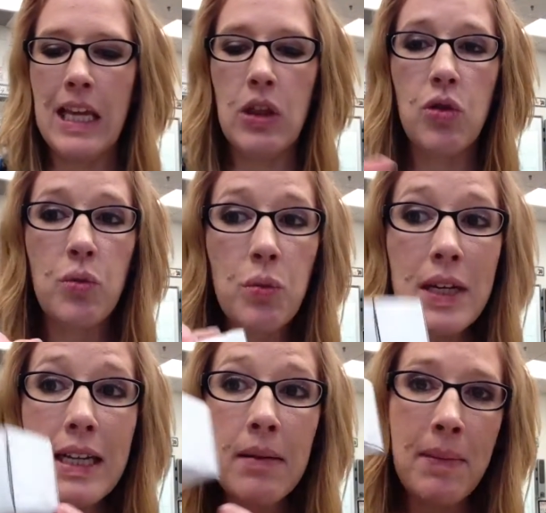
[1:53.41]

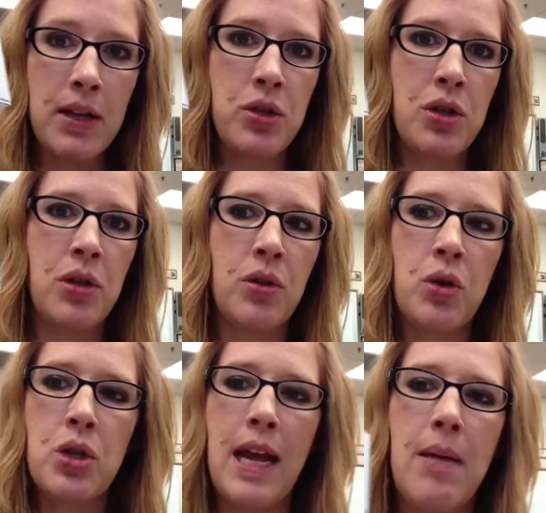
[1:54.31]
three-dimensional
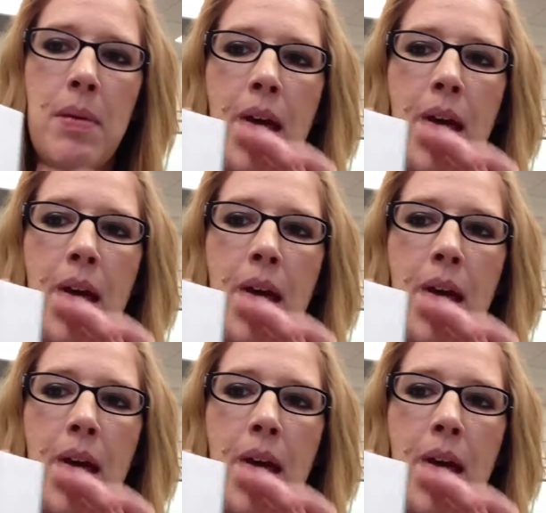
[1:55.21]
shape.